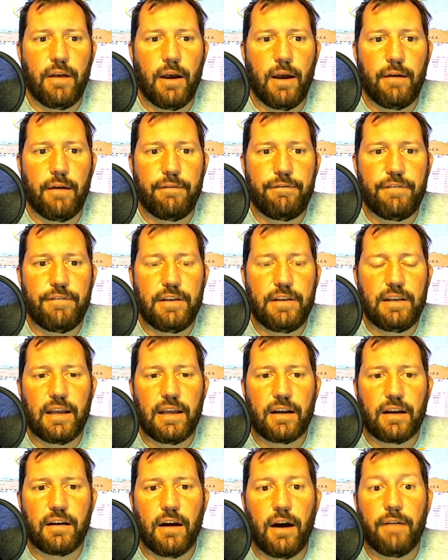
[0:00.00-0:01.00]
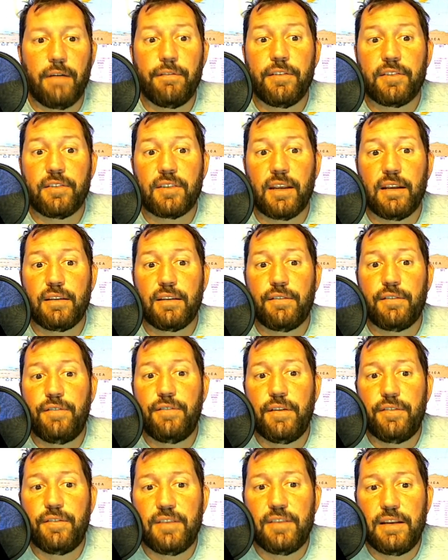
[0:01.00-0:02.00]
fee that confiscates
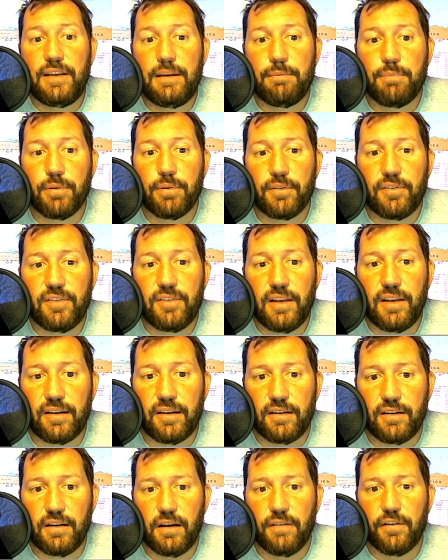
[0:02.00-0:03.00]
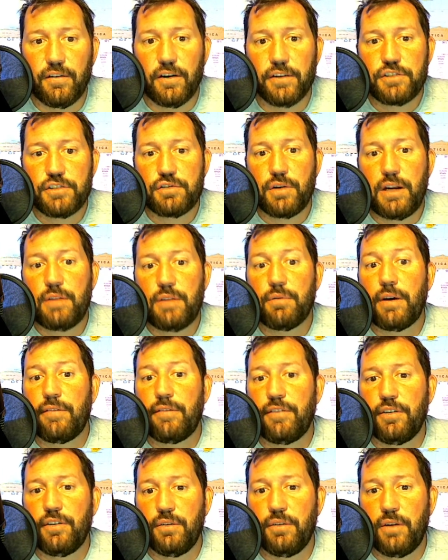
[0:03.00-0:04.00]
15% of all trade
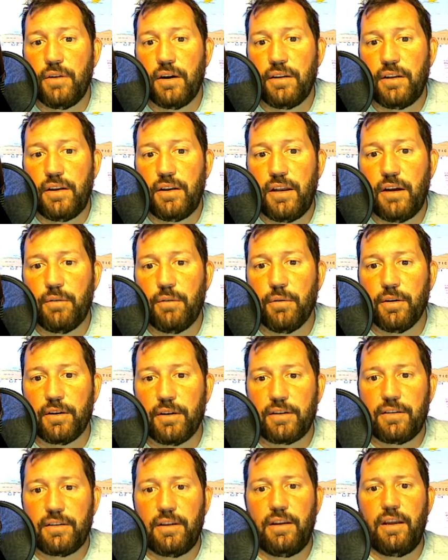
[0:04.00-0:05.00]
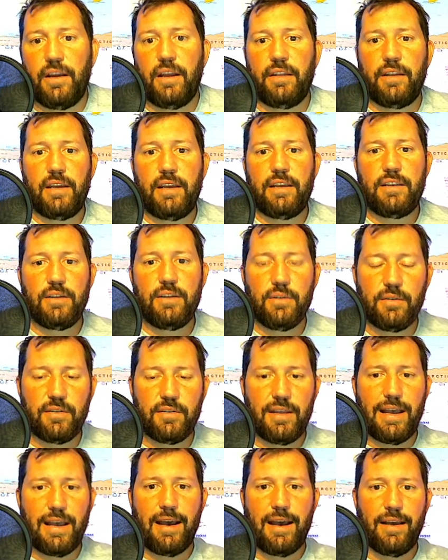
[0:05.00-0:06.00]
revenue on the network. And they use
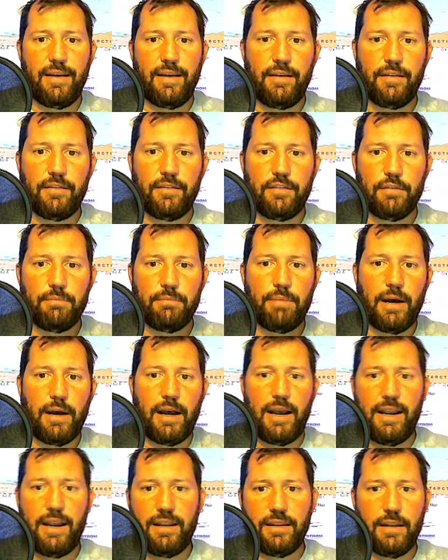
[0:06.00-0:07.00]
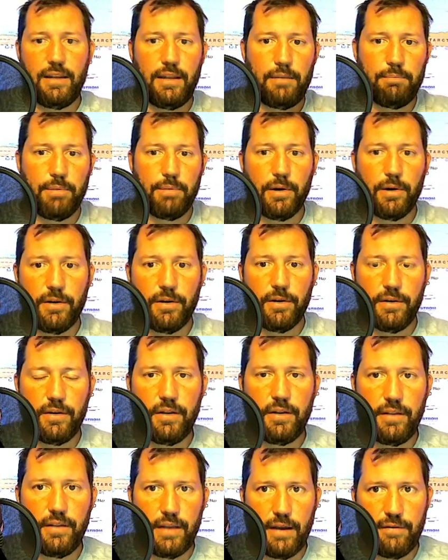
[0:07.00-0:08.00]
that to buy and then
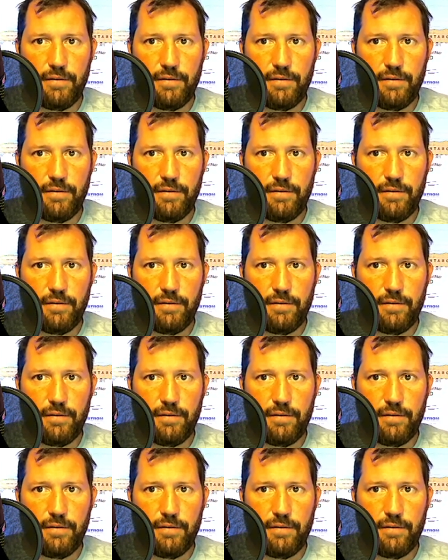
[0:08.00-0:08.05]
burn that